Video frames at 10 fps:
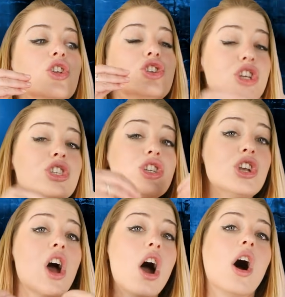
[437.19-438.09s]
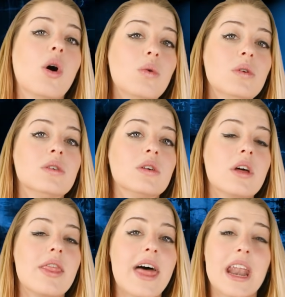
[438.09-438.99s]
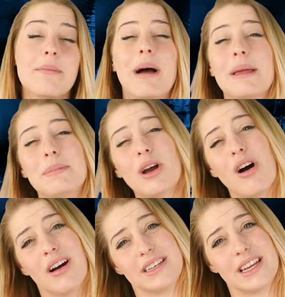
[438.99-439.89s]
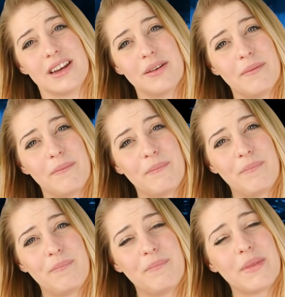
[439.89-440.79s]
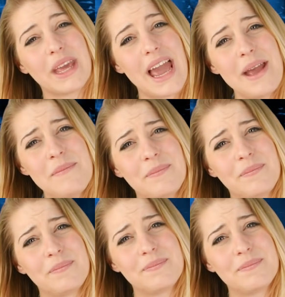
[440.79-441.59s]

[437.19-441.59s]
just know that it might be haunted. Okay?